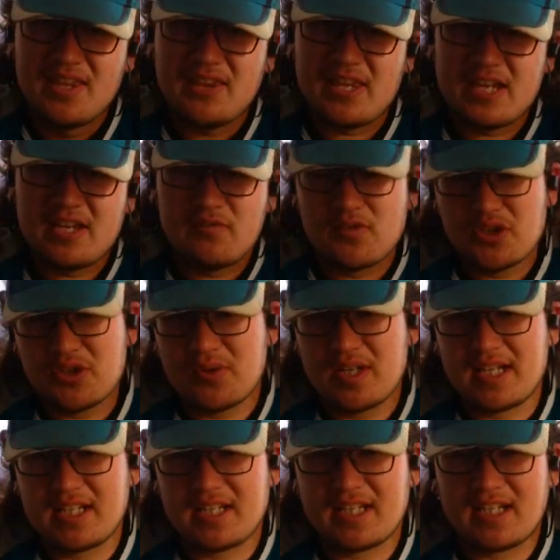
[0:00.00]
Thank you for
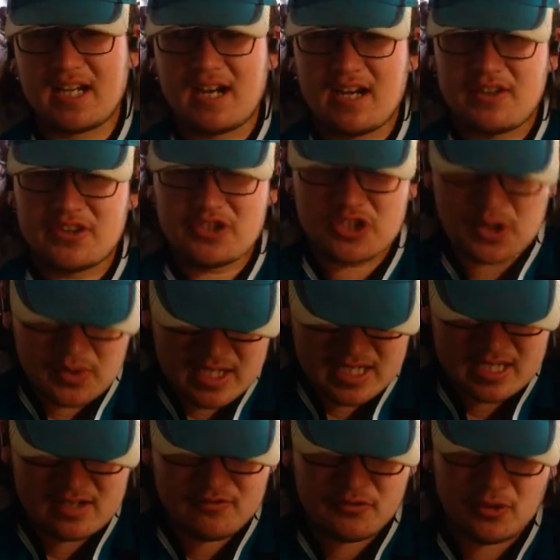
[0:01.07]
tuning
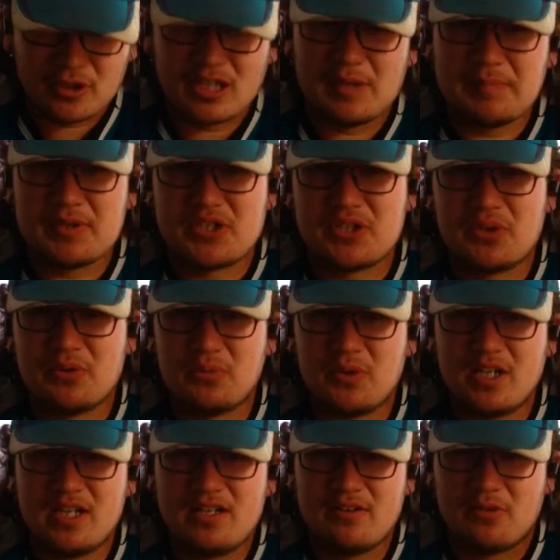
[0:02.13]
in for episode
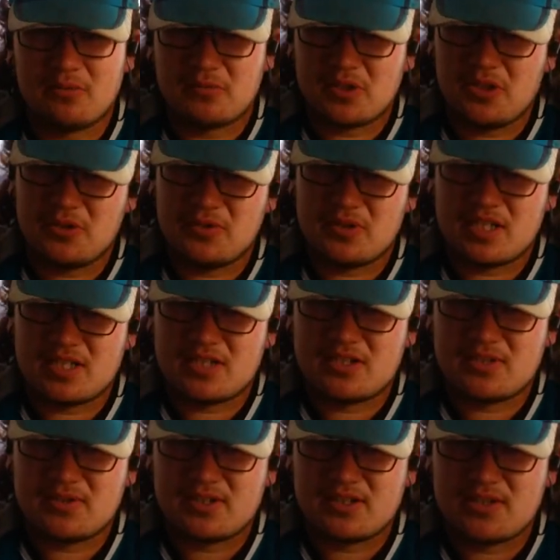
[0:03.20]
1, Road
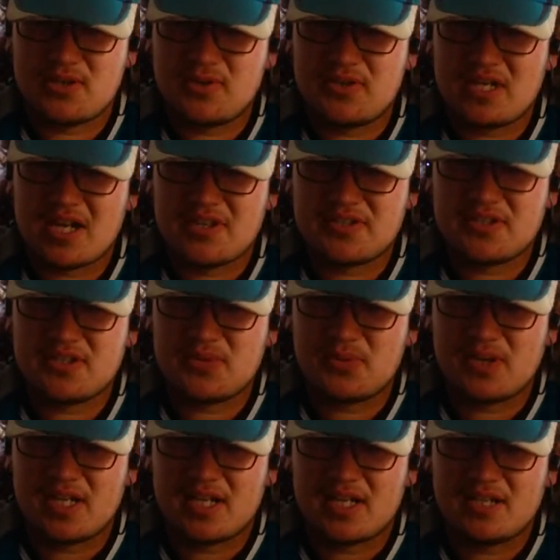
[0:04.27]
to the
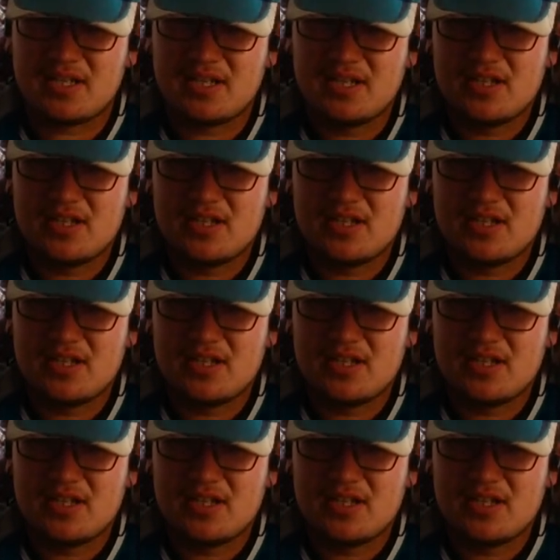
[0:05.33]
2020-2021